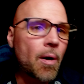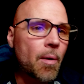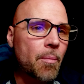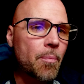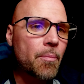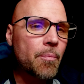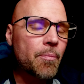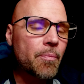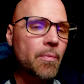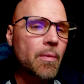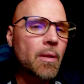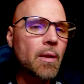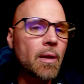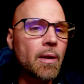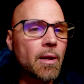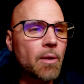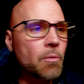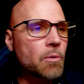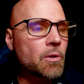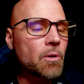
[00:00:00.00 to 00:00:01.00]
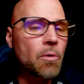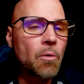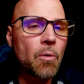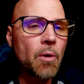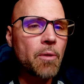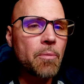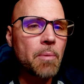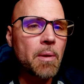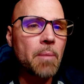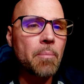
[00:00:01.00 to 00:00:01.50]
bump. And he would do it
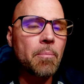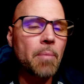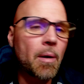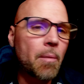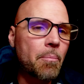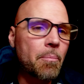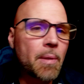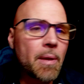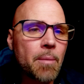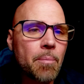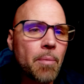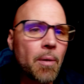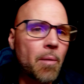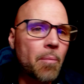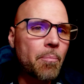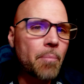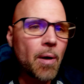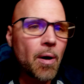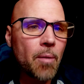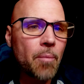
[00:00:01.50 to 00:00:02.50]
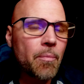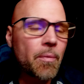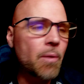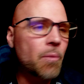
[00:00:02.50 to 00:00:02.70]
with me, bump, beep, bump, bump,